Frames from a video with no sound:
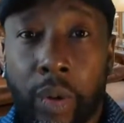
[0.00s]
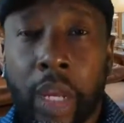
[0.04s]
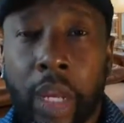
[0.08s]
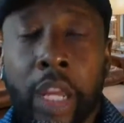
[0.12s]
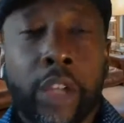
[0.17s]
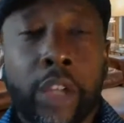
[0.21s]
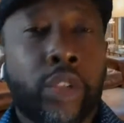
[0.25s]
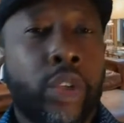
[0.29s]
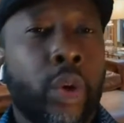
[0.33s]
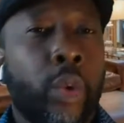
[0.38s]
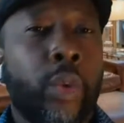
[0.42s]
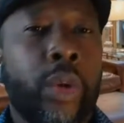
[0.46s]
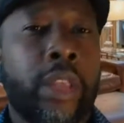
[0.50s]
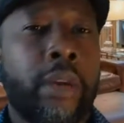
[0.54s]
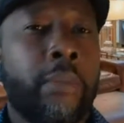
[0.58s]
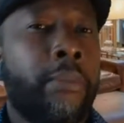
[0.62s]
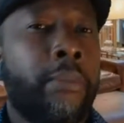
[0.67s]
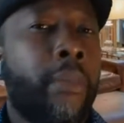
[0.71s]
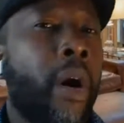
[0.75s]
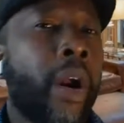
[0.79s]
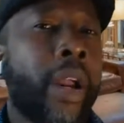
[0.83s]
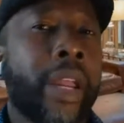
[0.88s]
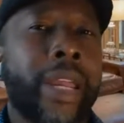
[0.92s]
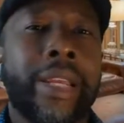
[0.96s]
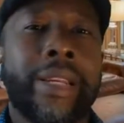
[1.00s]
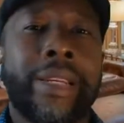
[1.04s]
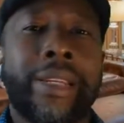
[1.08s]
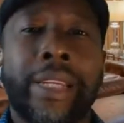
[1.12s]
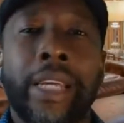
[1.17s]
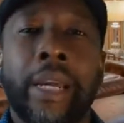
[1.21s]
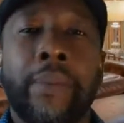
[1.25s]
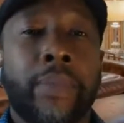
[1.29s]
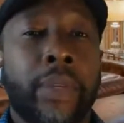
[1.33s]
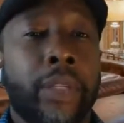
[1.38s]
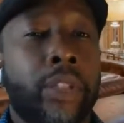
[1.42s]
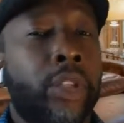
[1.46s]
So when the market
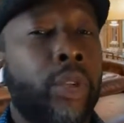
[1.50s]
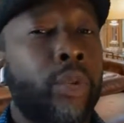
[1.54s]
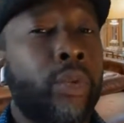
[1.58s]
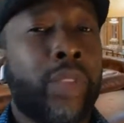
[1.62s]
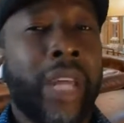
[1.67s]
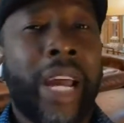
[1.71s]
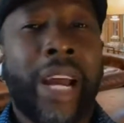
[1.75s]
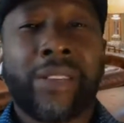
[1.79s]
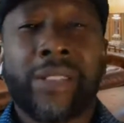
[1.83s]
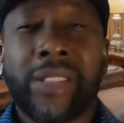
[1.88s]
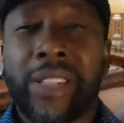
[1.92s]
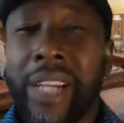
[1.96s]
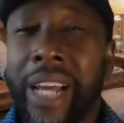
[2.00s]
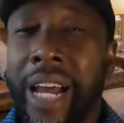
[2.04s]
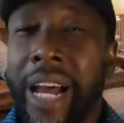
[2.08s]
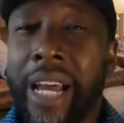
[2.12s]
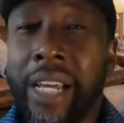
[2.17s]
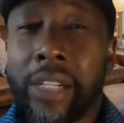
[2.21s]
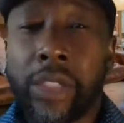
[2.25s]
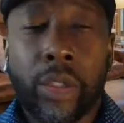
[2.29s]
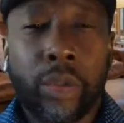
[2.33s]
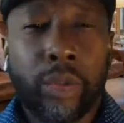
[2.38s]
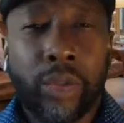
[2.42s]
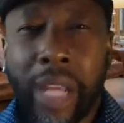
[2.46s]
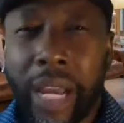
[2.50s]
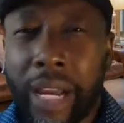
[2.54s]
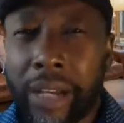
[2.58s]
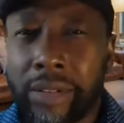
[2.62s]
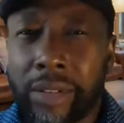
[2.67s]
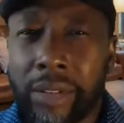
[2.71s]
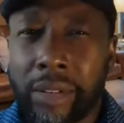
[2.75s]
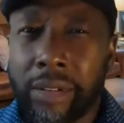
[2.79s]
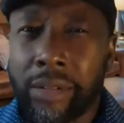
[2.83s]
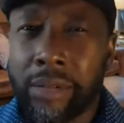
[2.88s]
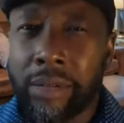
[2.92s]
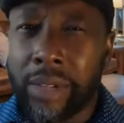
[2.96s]
dipped in 2009,
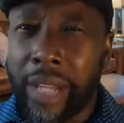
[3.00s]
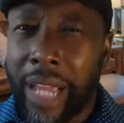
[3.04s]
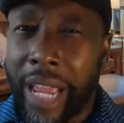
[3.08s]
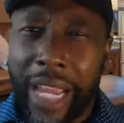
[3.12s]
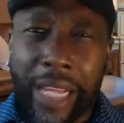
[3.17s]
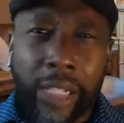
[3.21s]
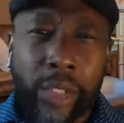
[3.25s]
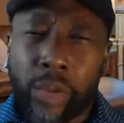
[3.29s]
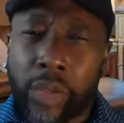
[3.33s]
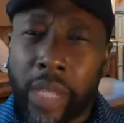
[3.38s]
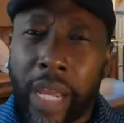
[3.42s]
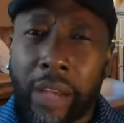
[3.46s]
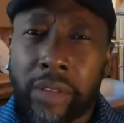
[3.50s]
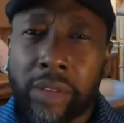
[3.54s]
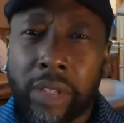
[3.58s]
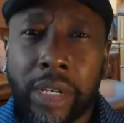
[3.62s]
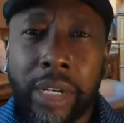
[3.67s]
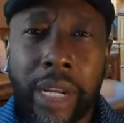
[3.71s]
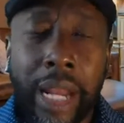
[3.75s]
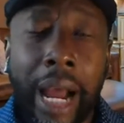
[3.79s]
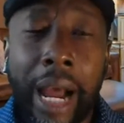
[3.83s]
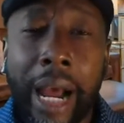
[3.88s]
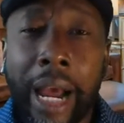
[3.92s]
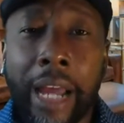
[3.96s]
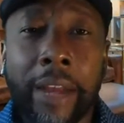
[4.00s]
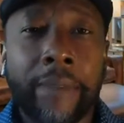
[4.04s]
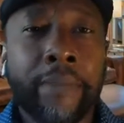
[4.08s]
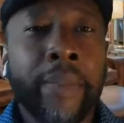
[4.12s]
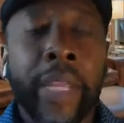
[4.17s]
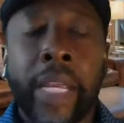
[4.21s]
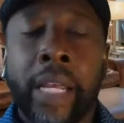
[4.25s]
2008, 2009,